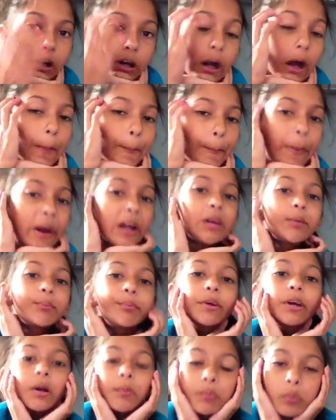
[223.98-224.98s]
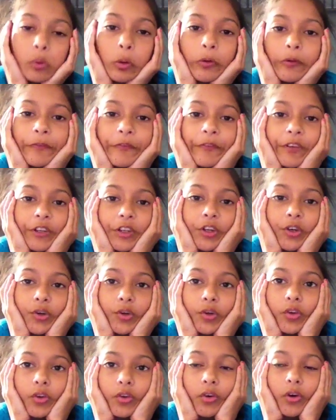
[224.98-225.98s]
I might be uploading
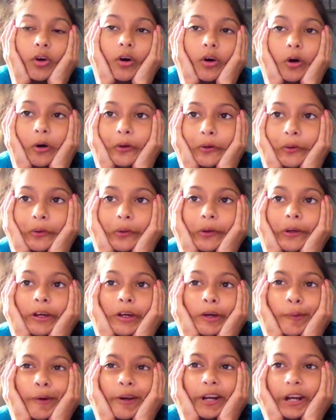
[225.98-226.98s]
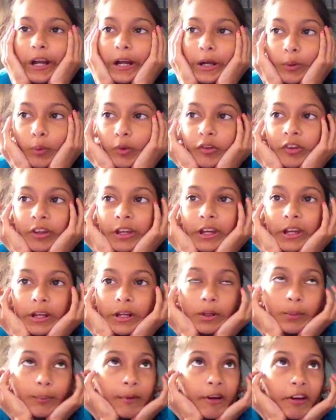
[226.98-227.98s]
videos on when I was
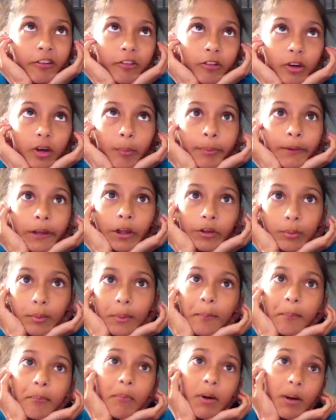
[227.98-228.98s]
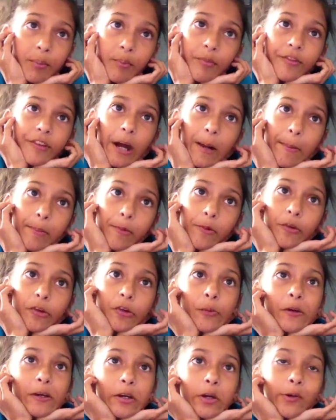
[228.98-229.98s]
in America, but that's on my mum's tablet,
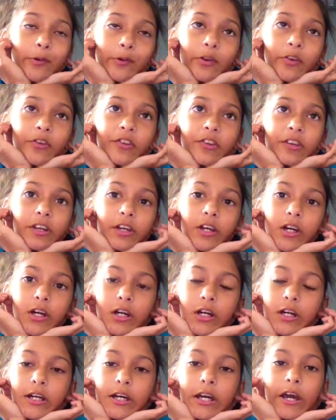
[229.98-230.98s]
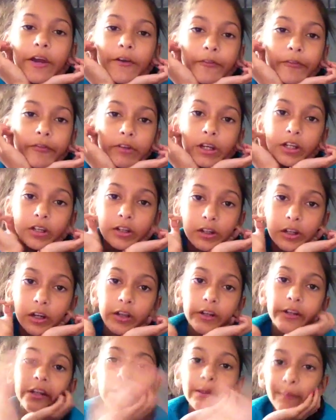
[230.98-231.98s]
so we're going to see if we
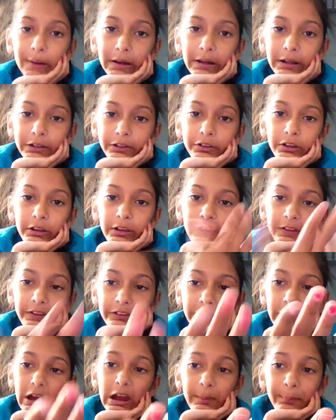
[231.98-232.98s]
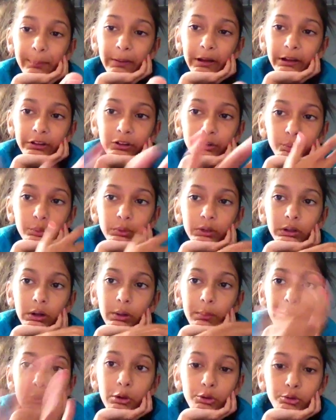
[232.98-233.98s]
can email it to this iPad so we can
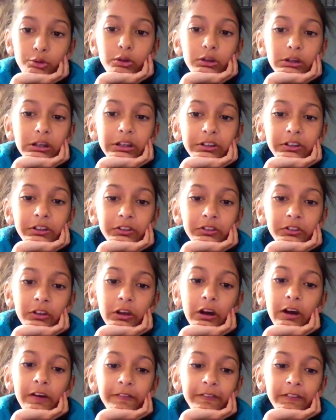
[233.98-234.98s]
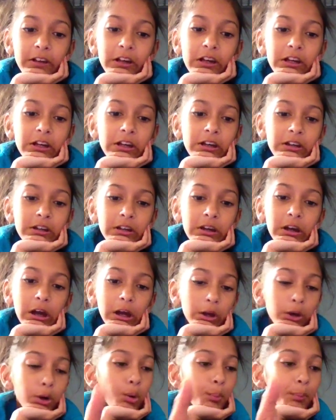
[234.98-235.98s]
upload it and stuff.
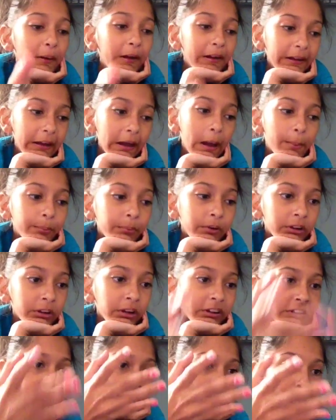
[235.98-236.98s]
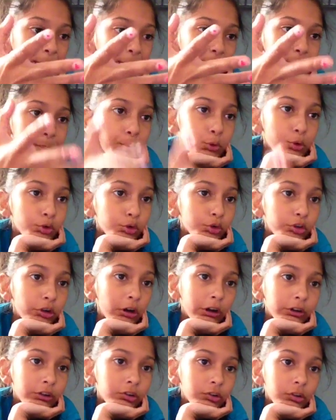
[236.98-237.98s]
I hope I can because I did the Bean Boozle
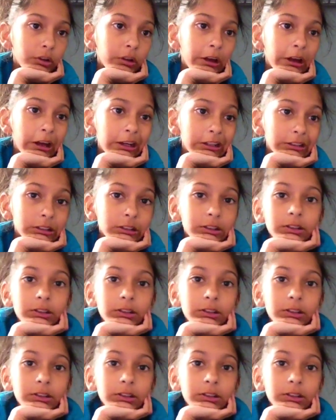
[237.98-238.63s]
challenge on there.